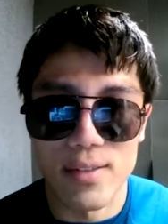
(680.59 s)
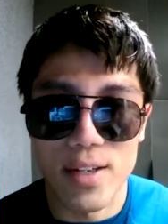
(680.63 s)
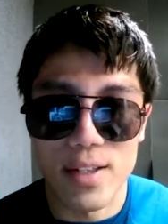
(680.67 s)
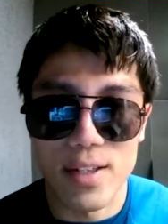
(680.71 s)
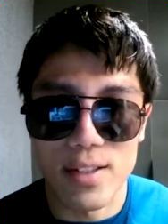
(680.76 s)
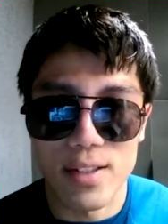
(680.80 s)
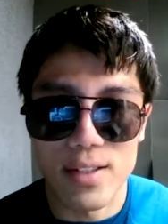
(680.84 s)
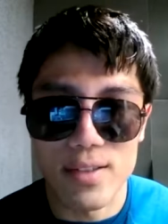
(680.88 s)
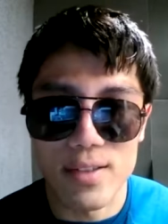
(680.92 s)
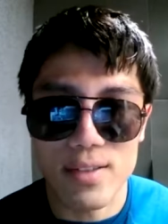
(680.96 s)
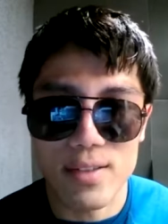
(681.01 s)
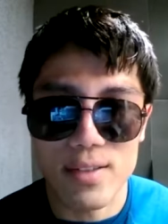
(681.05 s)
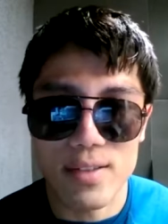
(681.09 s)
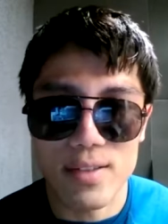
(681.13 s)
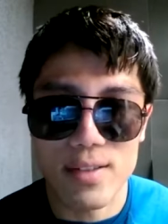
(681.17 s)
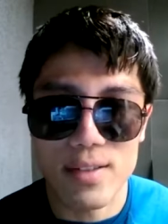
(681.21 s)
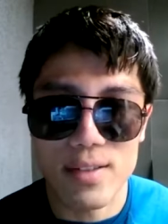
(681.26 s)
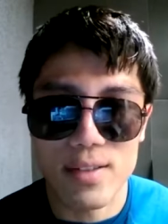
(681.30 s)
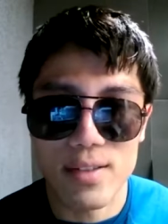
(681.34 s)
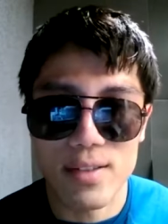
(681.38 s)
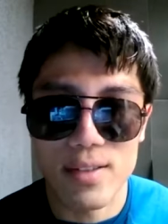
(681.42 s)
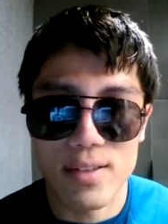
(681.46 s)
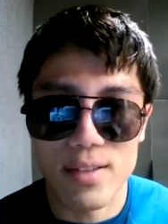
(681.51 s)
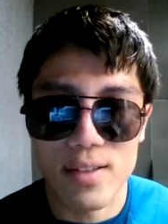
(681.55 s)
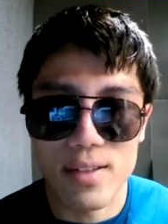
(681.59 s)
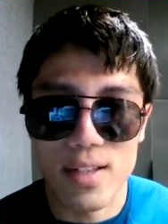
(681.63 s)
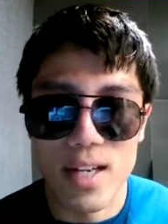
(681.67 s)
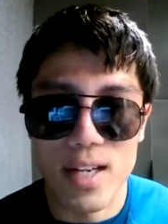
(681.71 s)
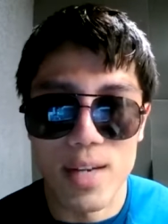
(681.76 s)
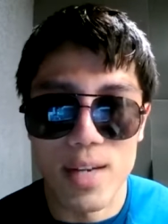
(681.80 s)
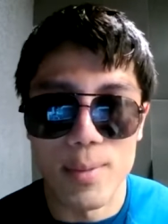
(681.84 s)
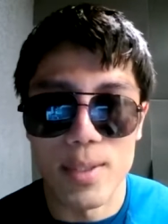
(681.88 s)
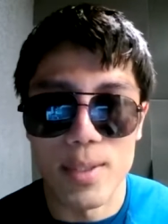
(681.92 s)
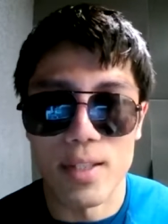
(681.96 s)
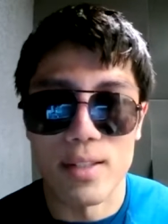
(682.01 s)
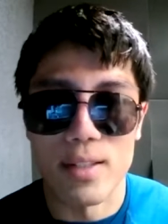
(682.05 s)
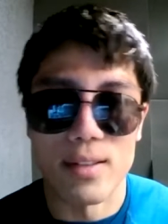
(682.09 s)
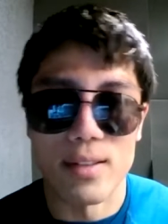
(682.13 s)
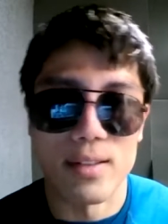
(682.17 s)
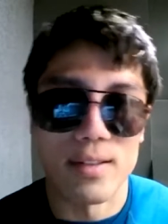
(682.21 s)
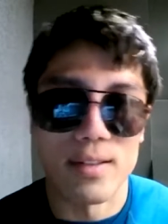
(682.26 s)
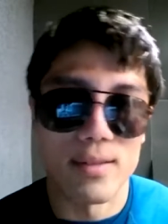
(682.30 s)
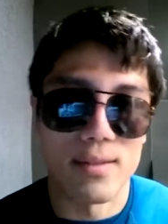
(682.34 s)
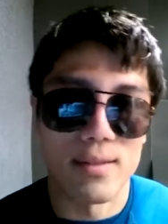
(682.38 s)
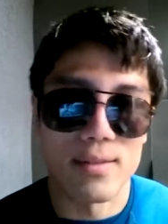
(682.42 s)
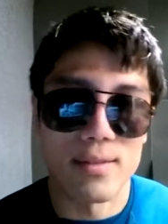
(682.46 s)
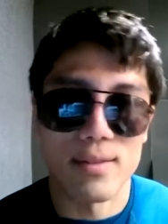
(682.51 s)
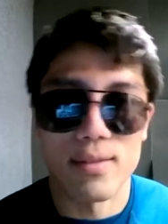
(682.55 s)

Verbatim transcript: violence? I mean,